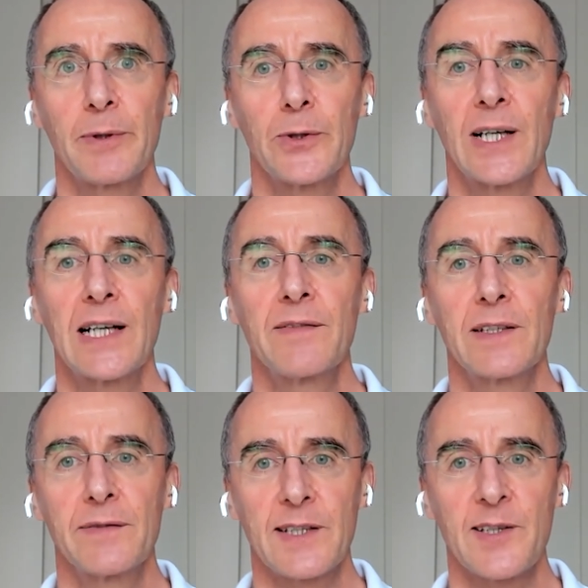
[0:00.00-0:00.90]
people who
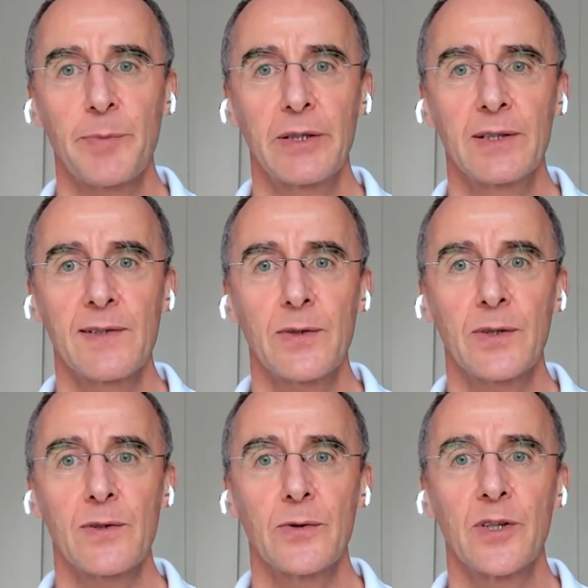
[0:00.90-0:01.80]
have lived experience
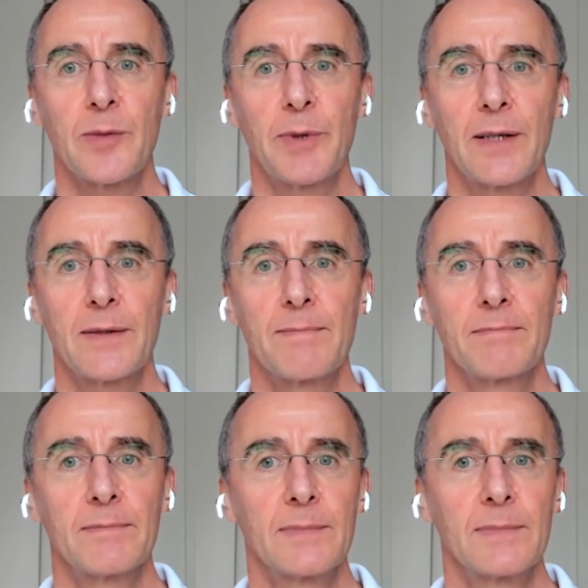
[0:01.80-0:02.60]
who can talk about